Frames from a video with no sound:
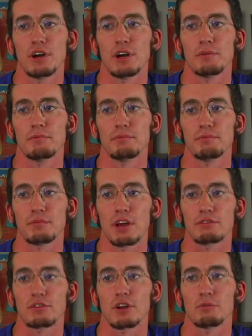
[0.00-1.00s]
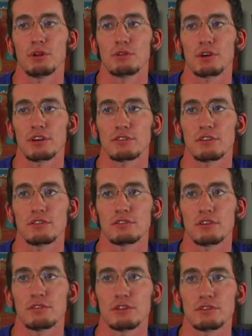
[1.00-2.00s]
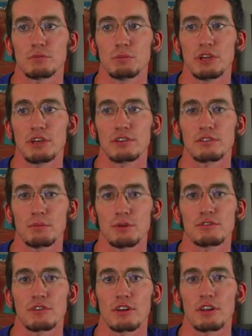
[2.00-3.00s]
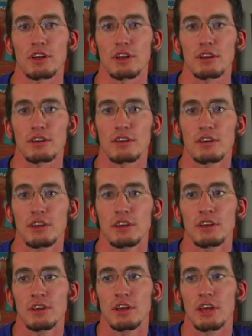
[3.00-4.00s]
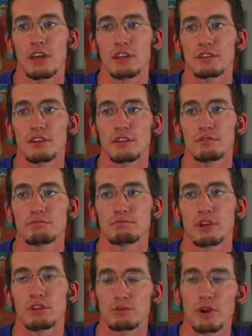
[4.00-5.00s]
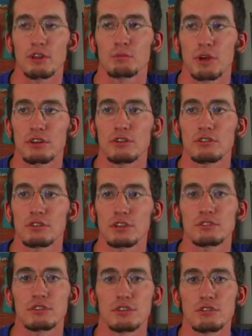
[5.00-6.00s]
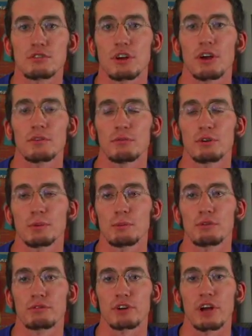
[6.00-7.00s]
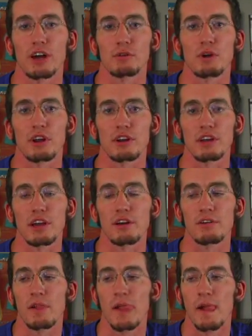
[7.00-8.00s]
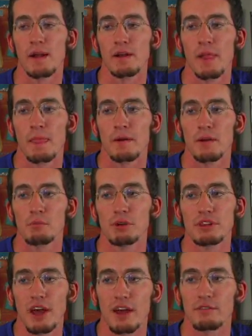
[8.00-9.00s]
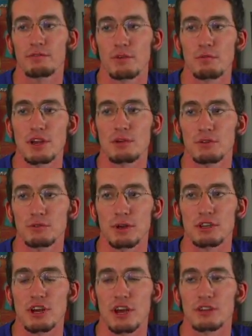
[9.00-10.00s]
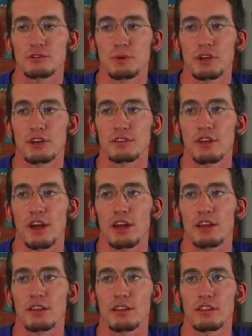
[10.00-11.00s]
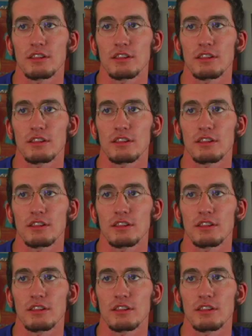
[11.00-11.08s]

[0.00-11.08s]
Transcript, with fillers: um, after I had been arrested in civil disobedience up in Salt Lake, and uh, it was rather big news, at least in Utah. Most people have forgotten about it now but that for me was a big challenge because I